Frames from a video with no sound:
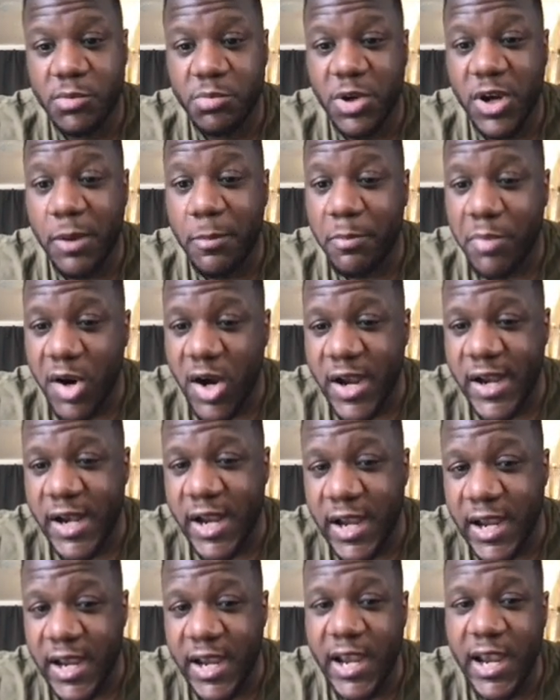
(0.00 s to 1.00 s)
But buying
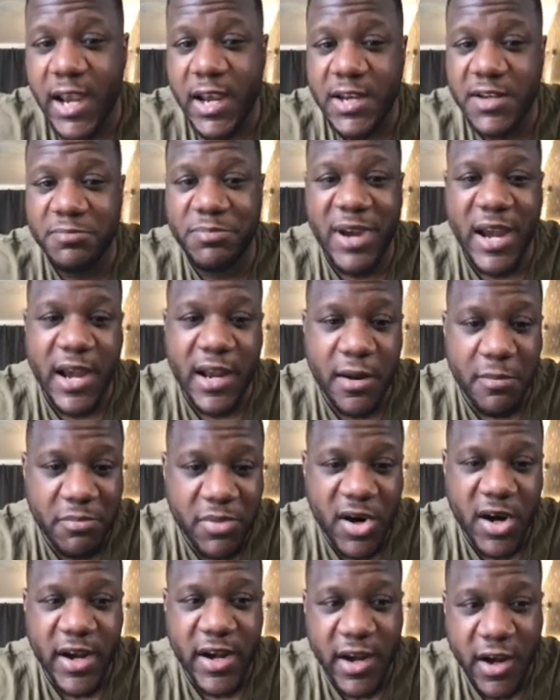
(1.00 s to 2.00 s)
it here is better than
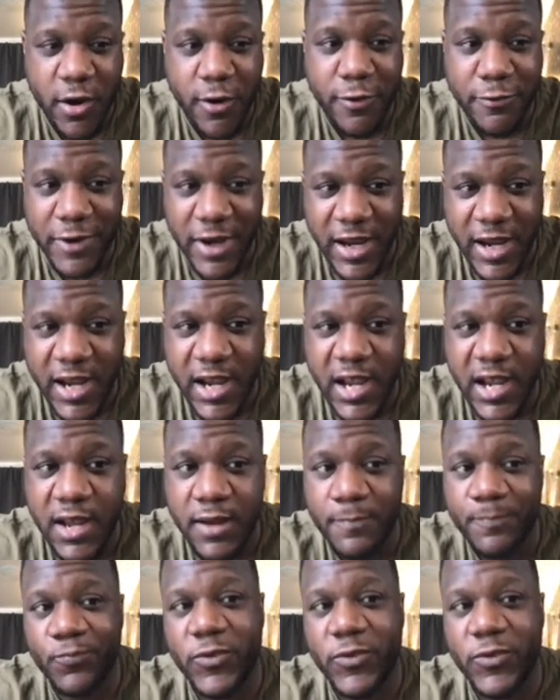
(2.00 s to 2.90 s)
buying it over here.